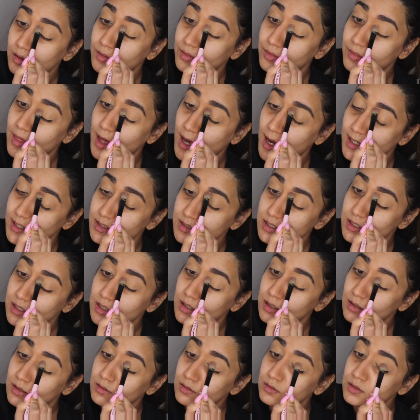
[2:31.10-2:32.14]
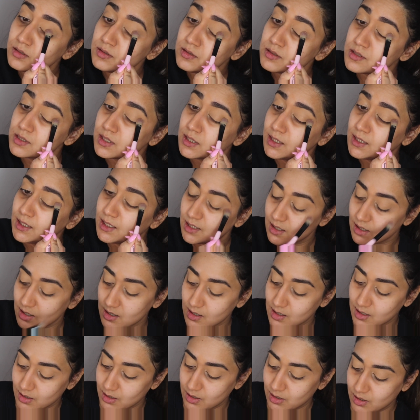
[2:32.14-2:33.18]
that
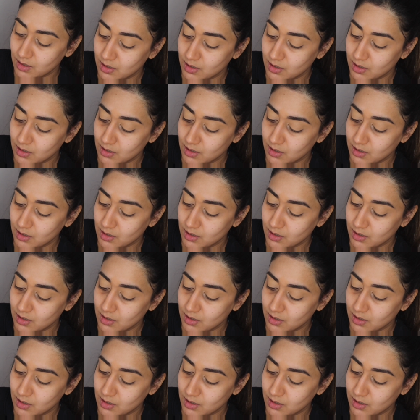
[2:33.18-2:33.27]
concealer.